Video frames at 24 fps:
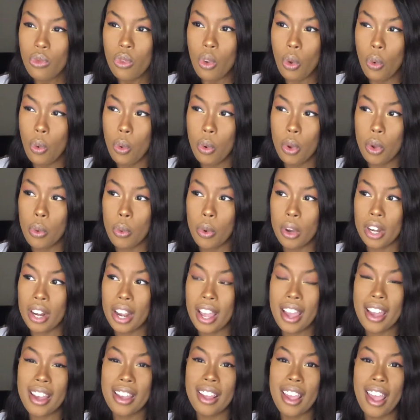we went.
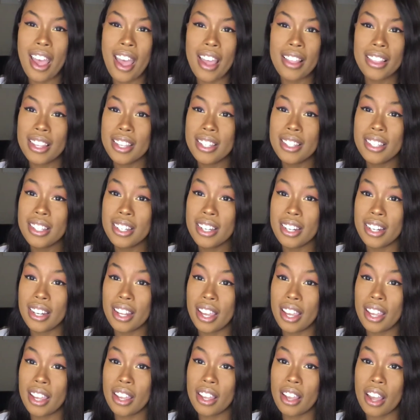At the end of the
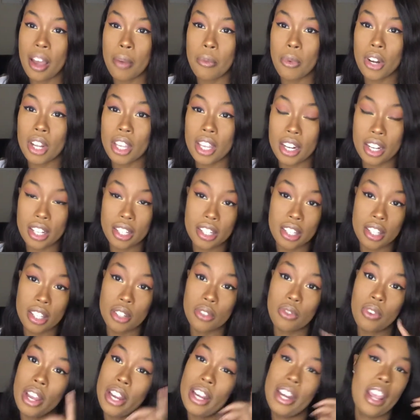day, I'm going to get into this
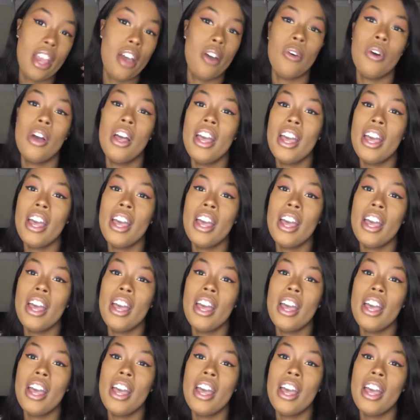right now.